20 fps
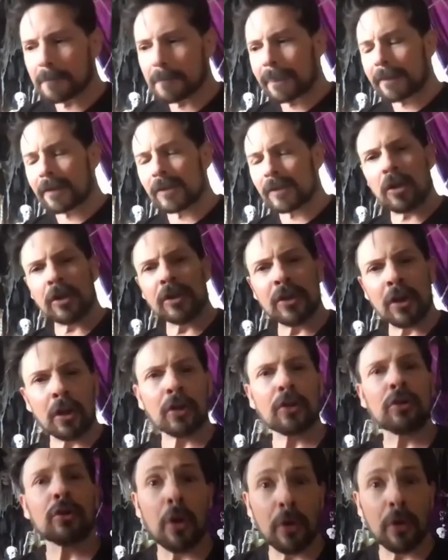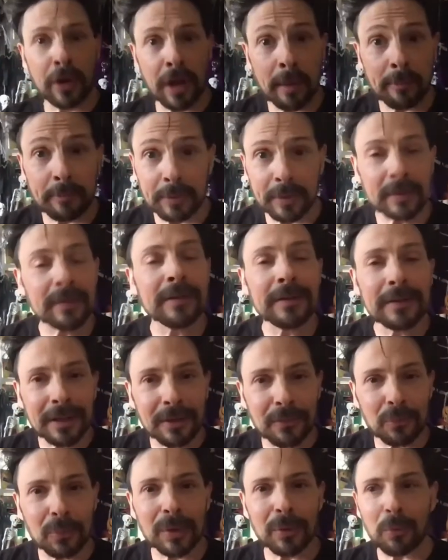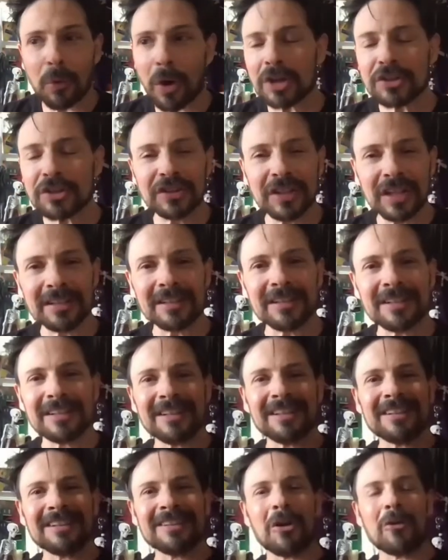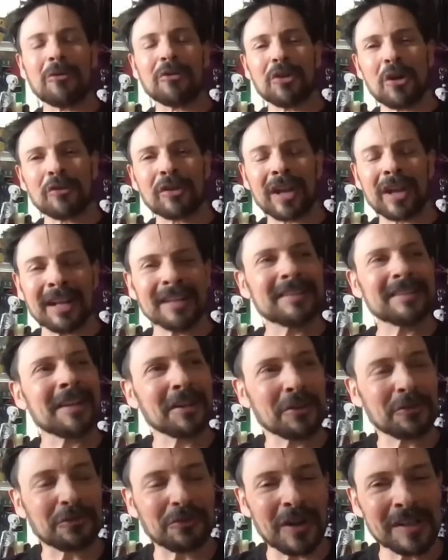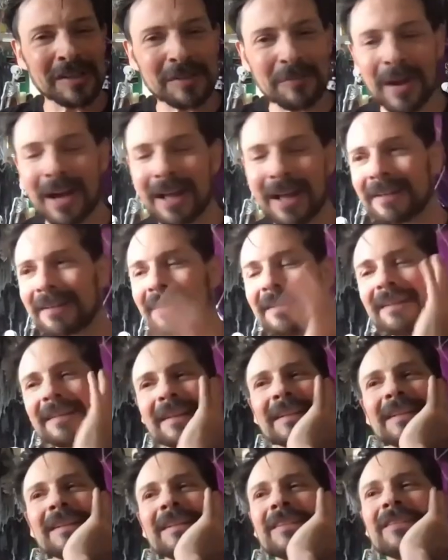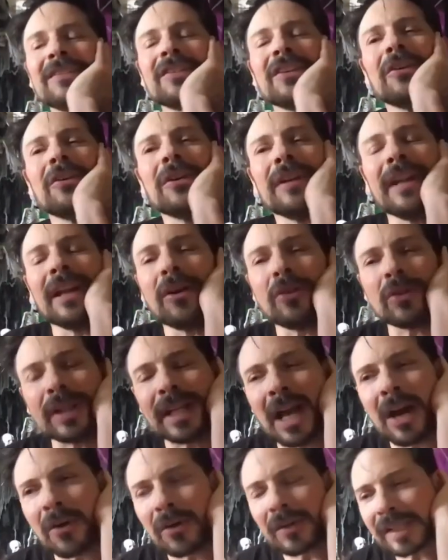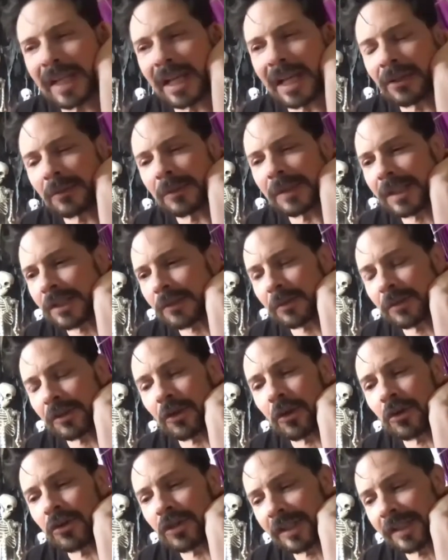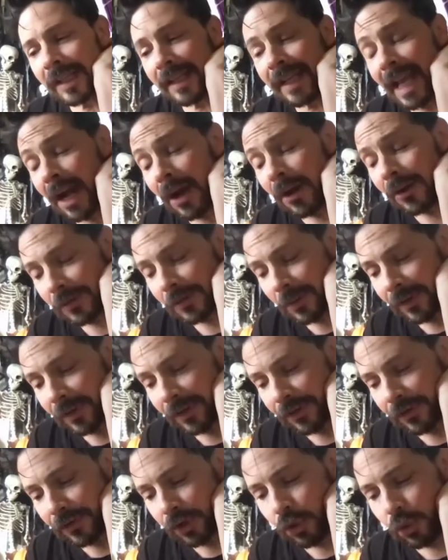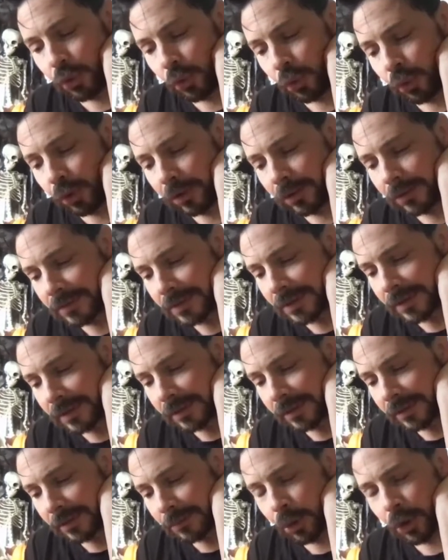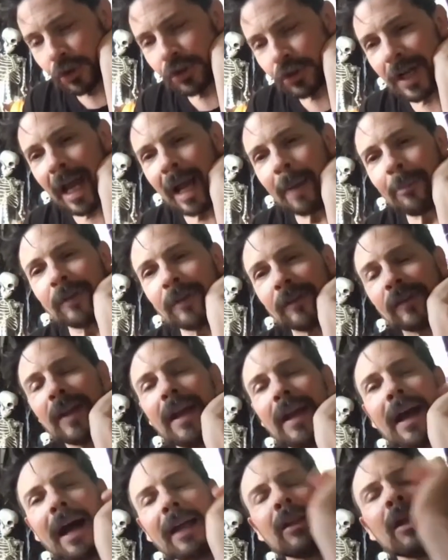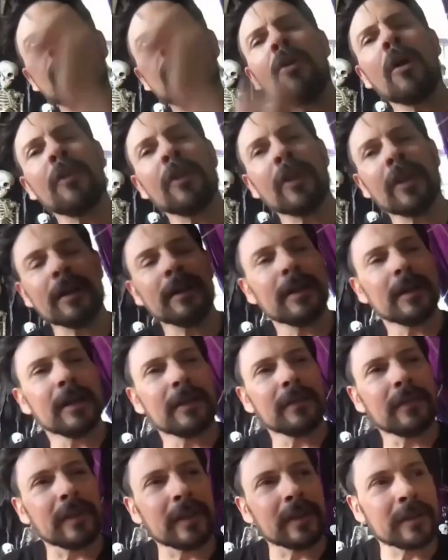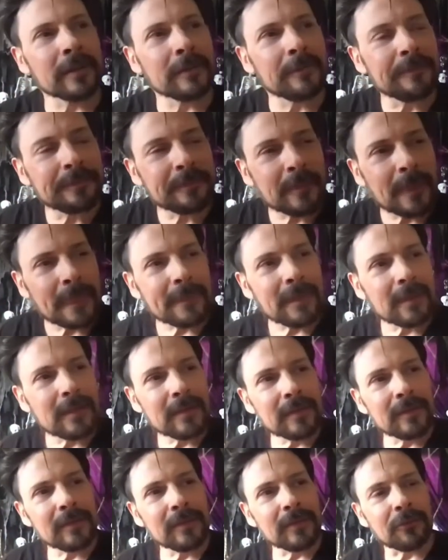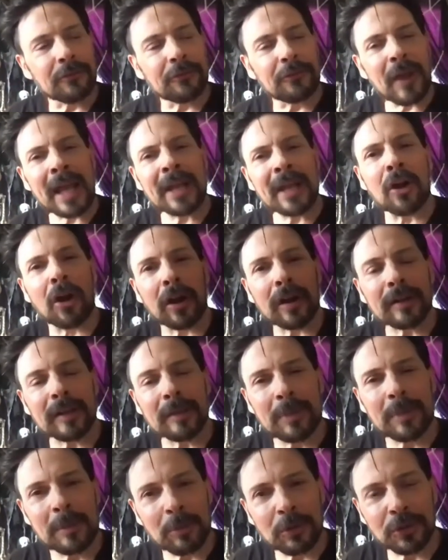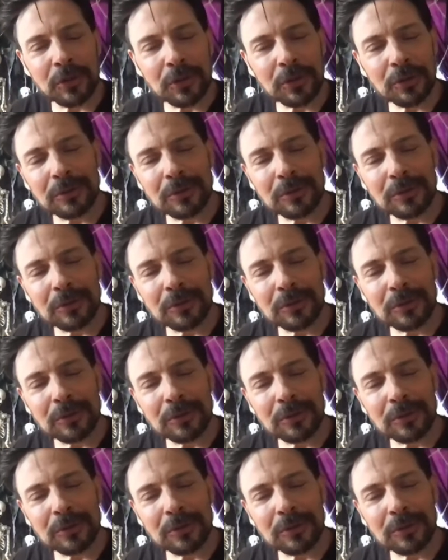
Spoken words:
Because all y'all are growing up and watching it over and over again and telling your friends about it. So, and only now it's had its resurgence, and now is when the cool merch happens. I love all the fan art that people do.